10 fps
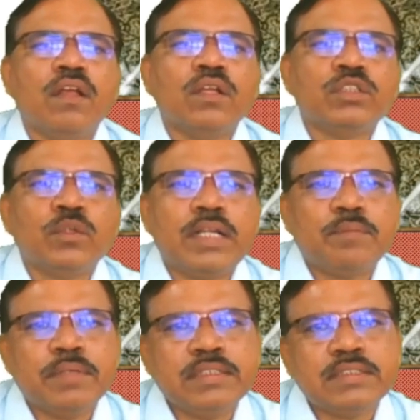So what
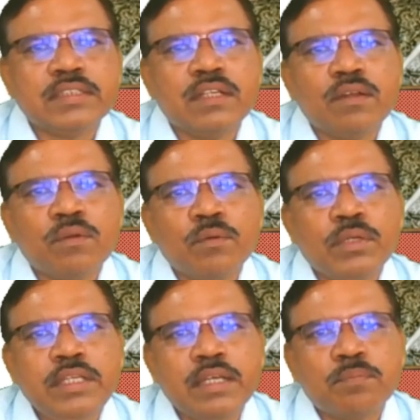happens?
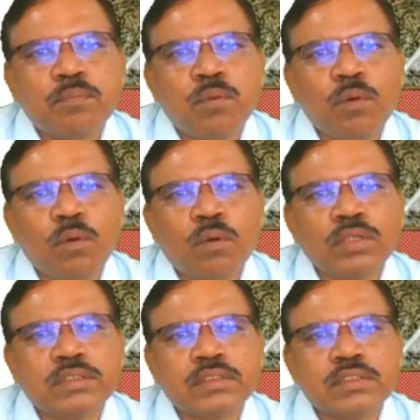Here
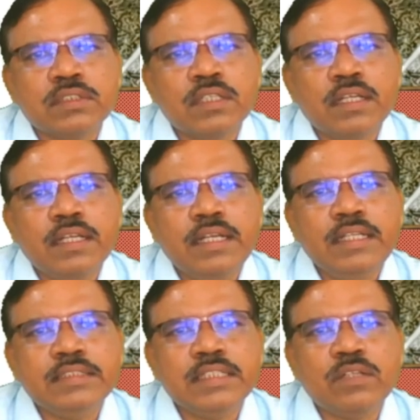force, it
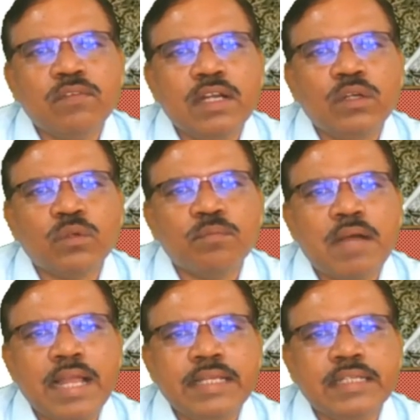is equal to
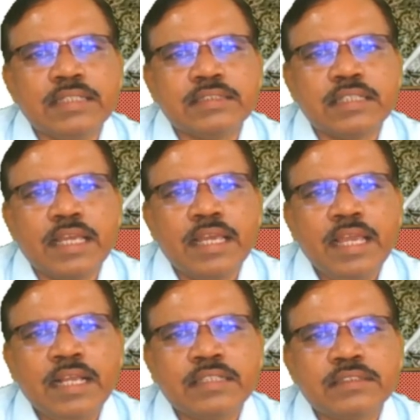minus
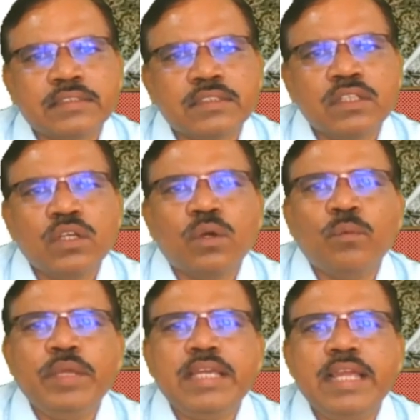kx.
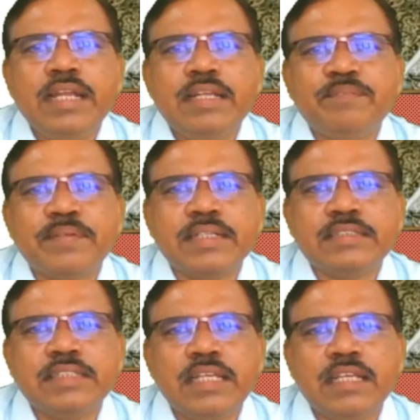We get
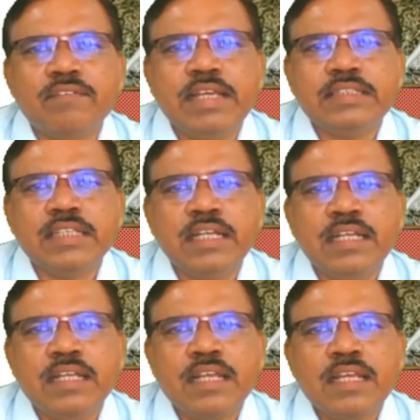differential
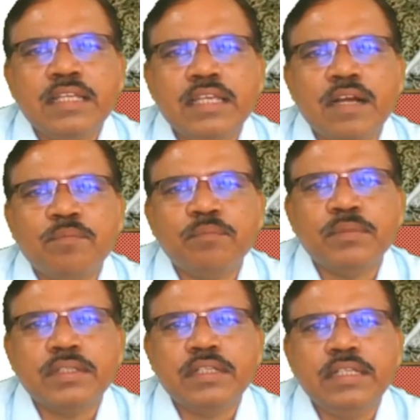equation
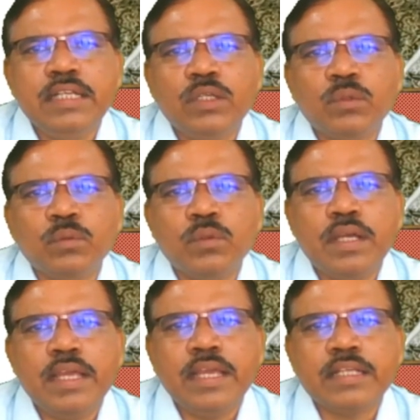m
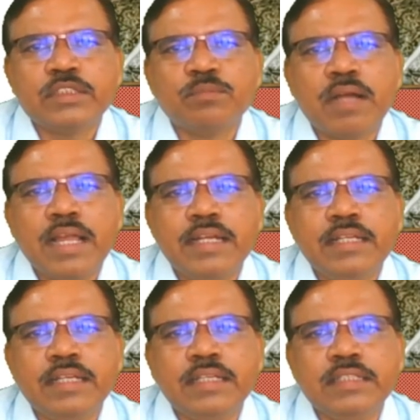d2x by dt